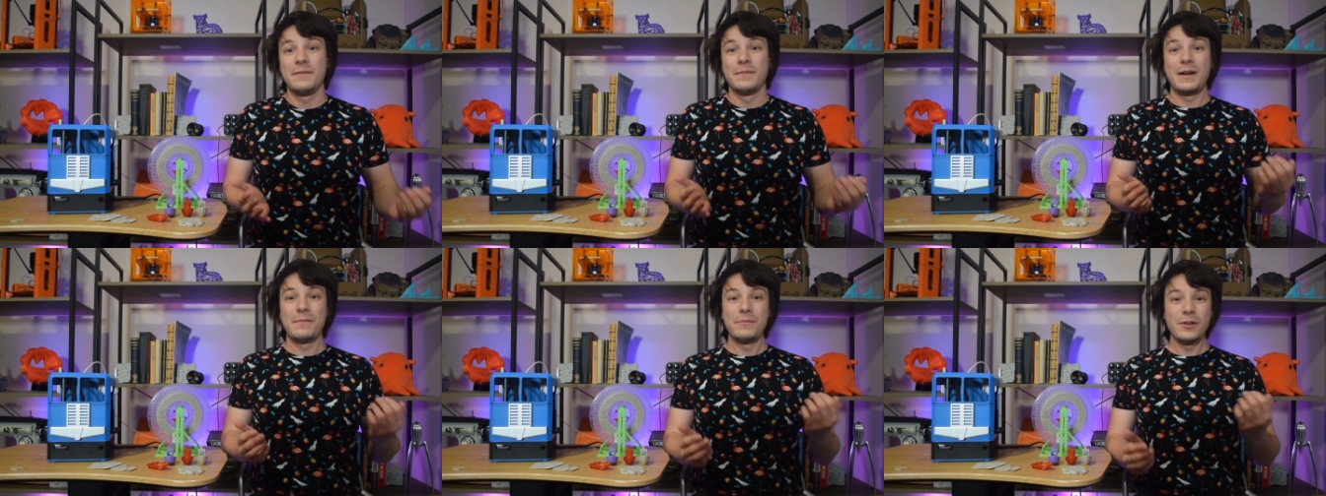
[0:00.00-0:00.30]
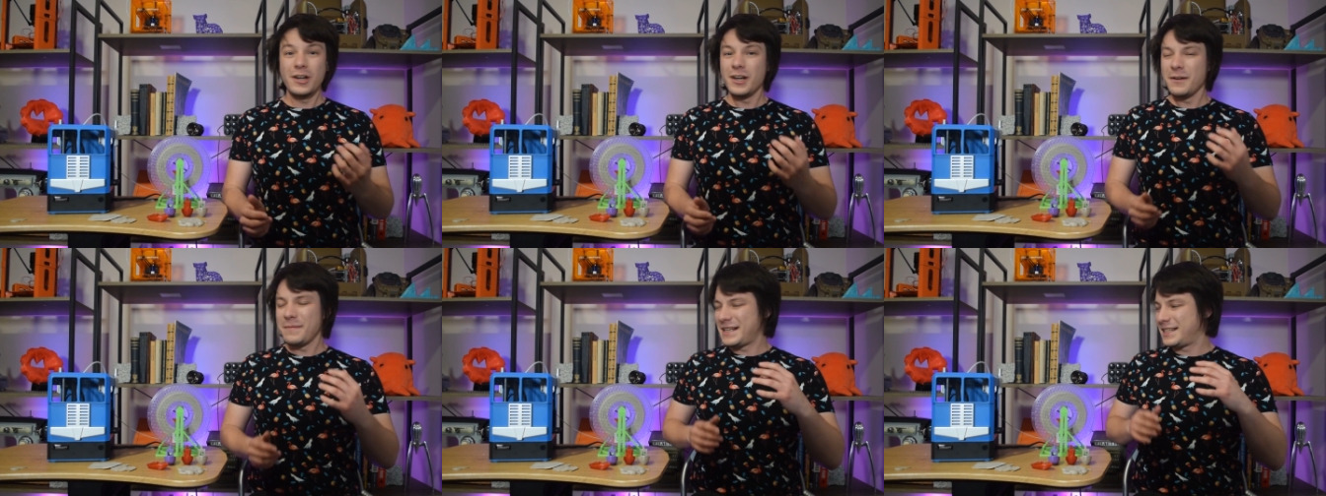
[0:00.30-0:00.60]
but I'm
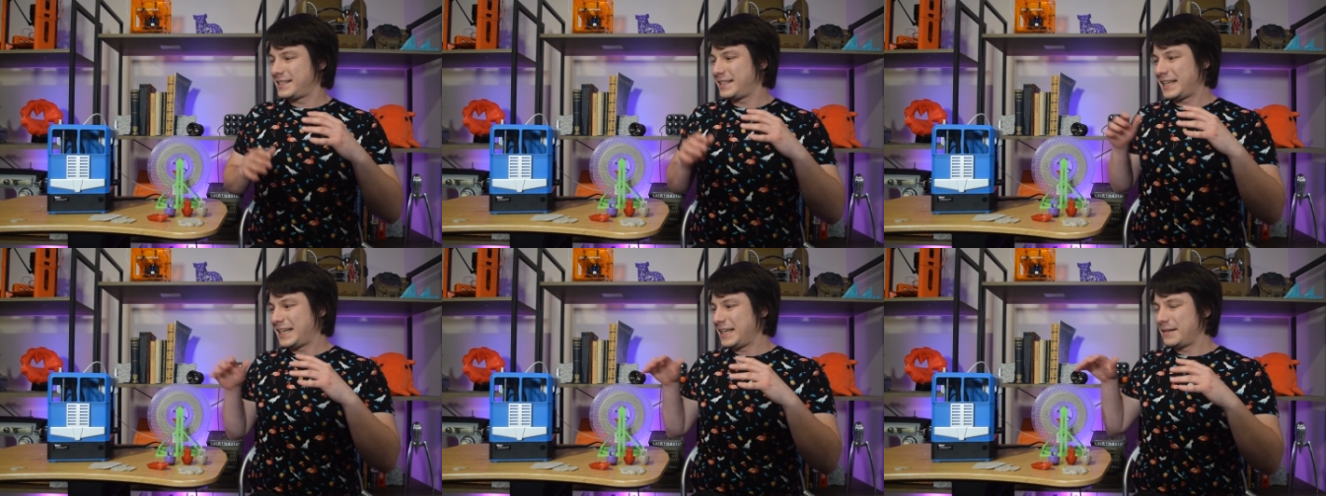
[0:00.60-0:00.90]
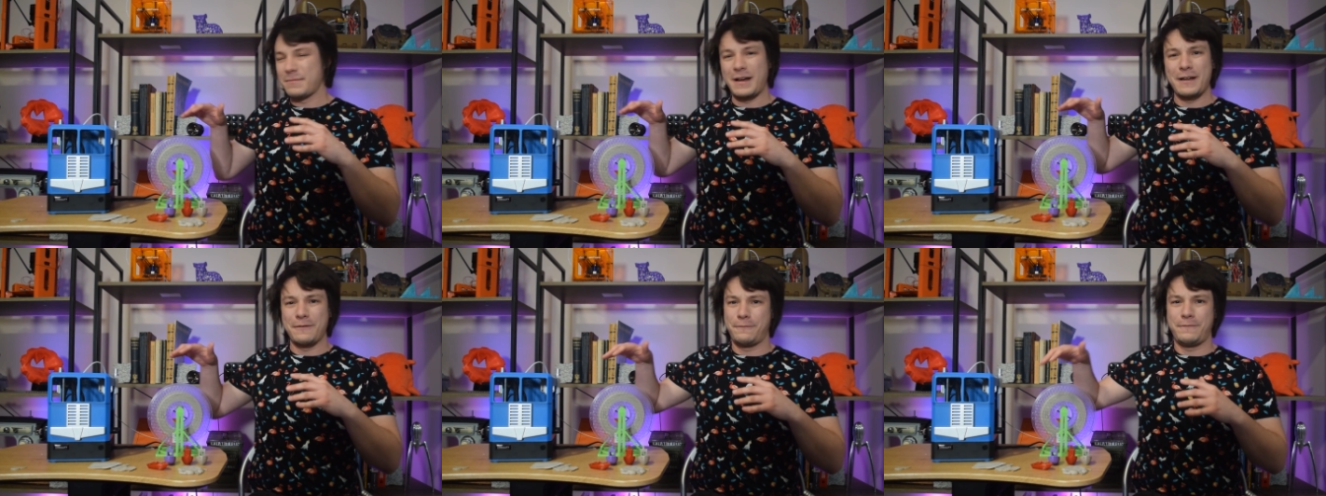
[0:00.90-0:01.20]
not going to be
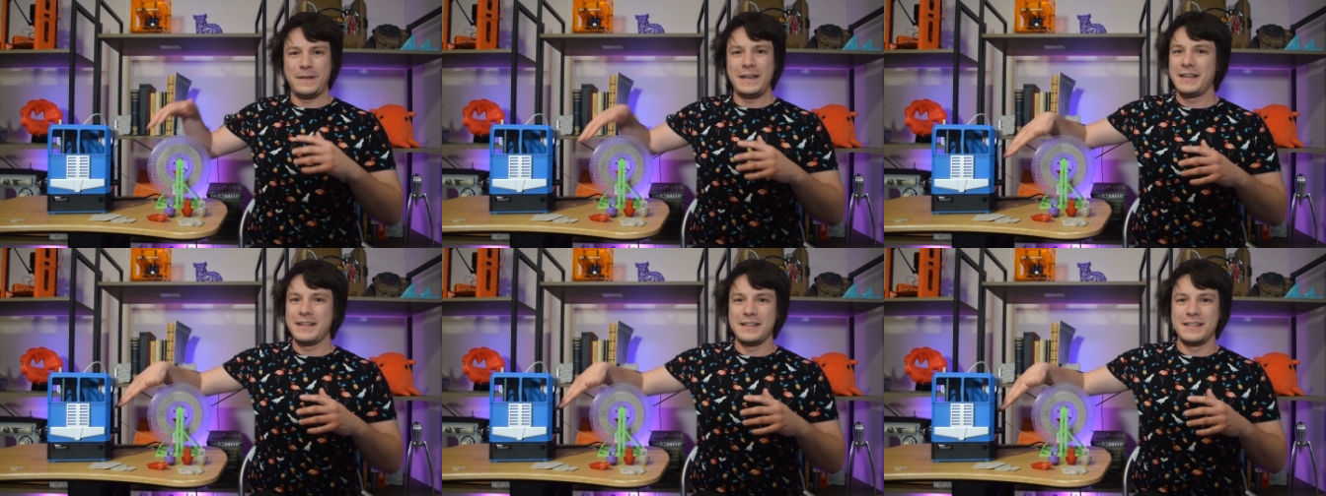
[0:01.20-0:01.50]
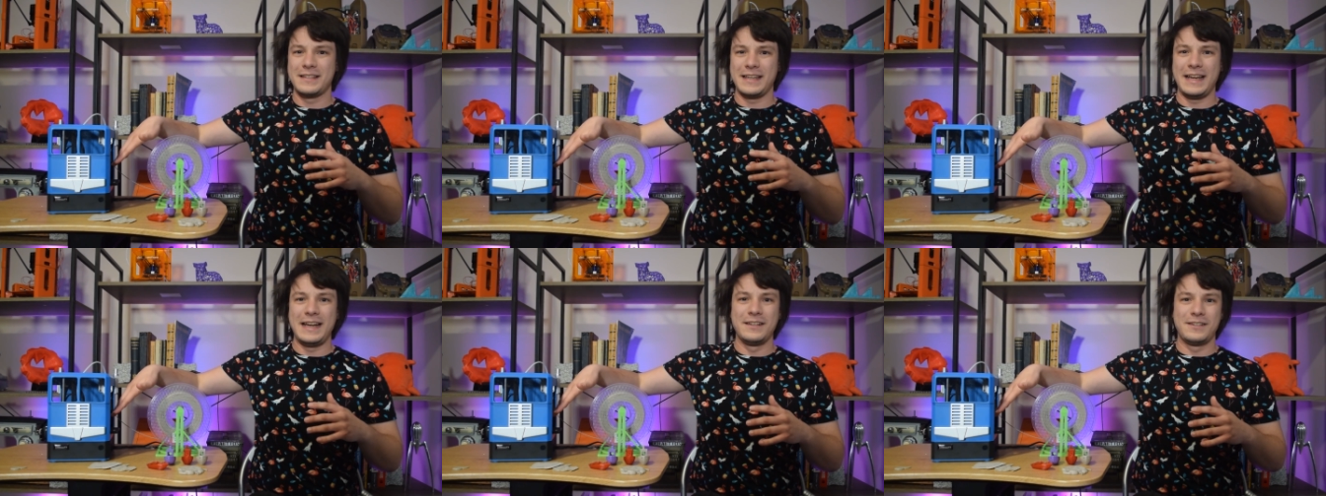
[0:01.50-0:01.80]
sticking my
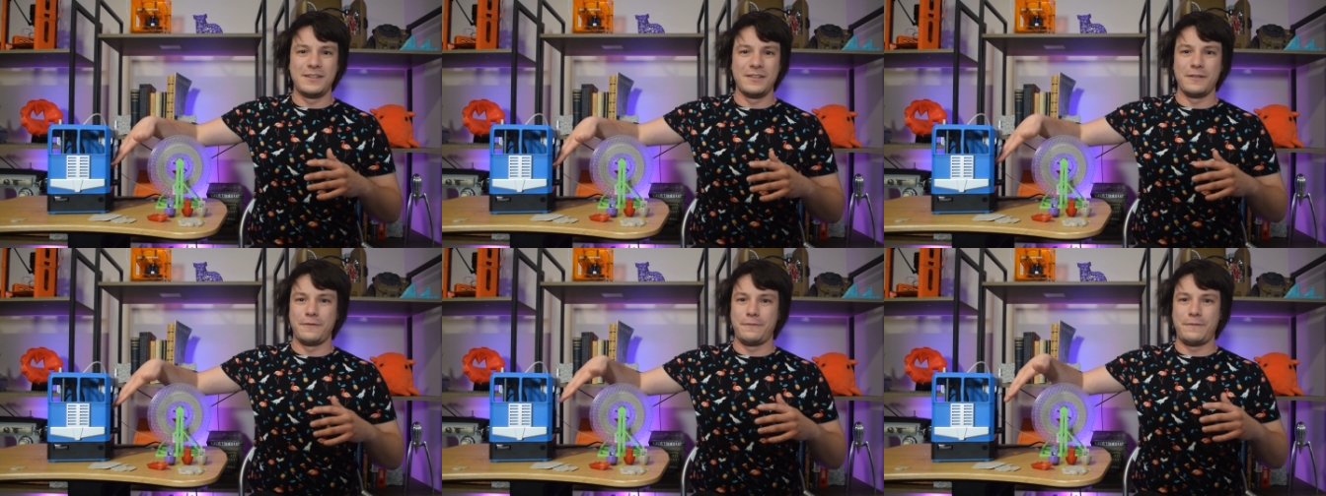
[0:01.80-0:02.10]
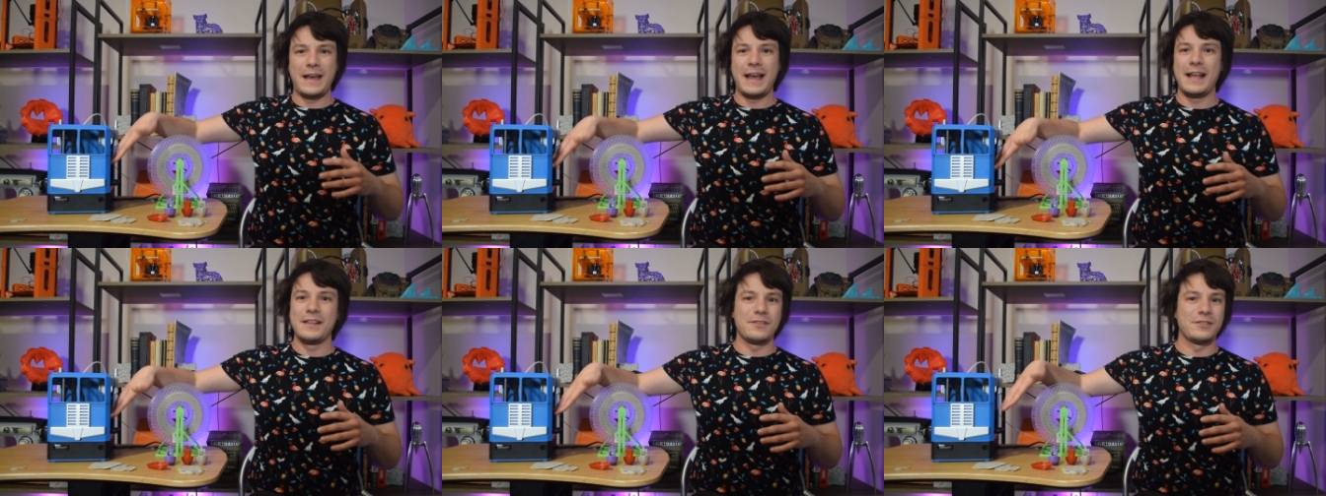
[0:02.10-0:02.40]
fingers into the
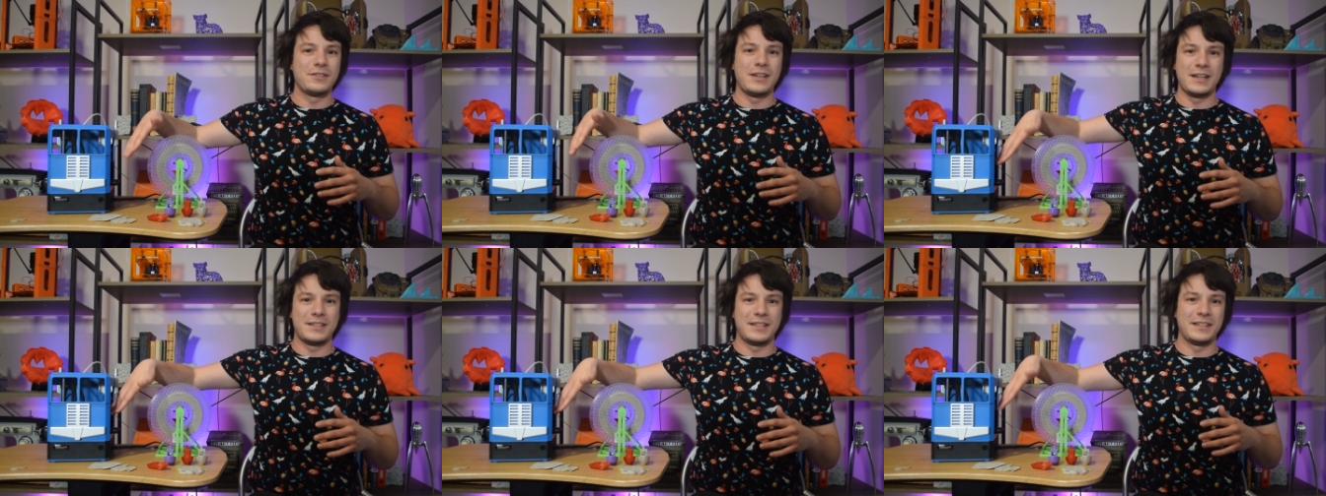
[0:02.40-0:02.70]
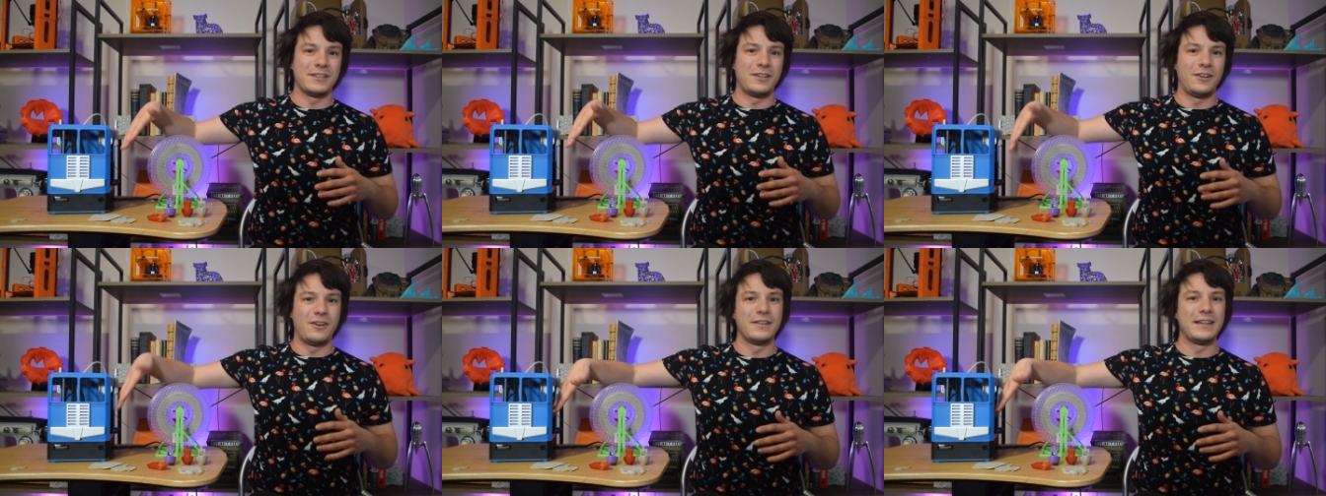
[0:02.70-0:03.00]
fans or
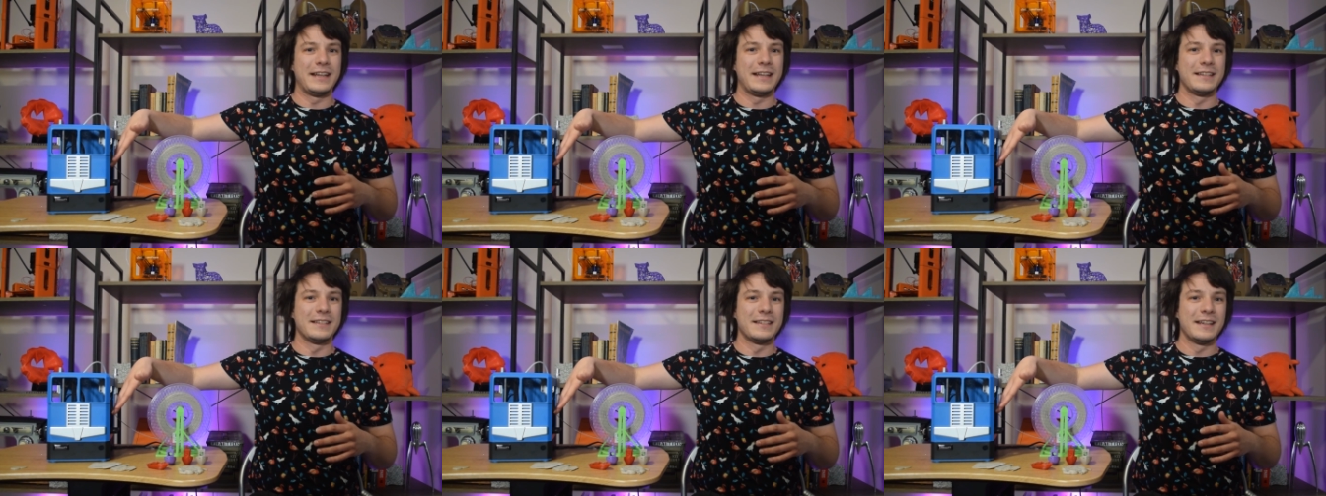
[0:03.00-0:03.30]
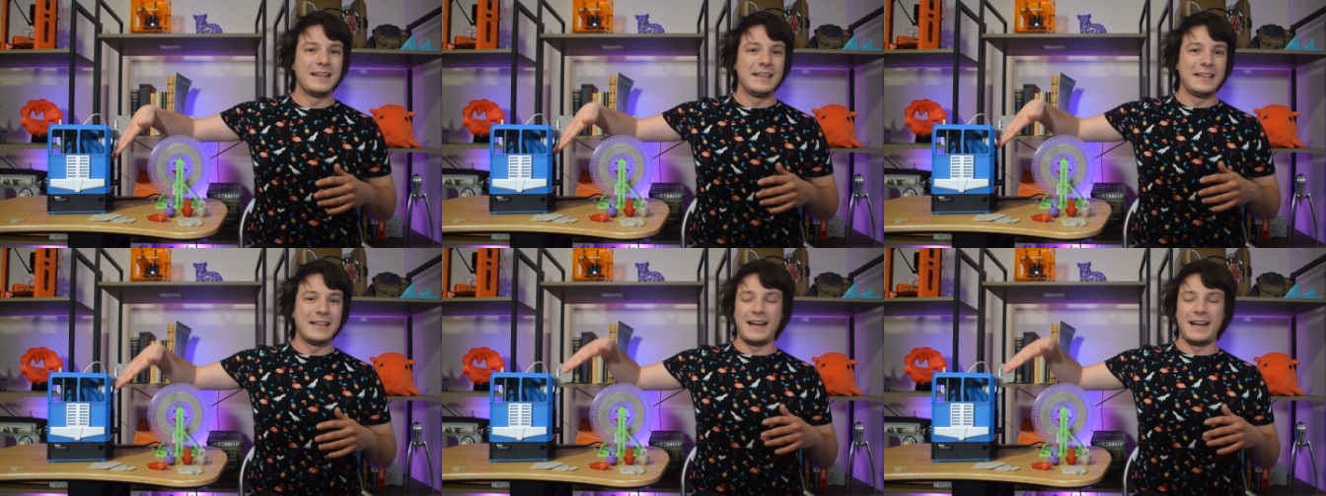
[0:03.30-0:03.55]
touching the hot end.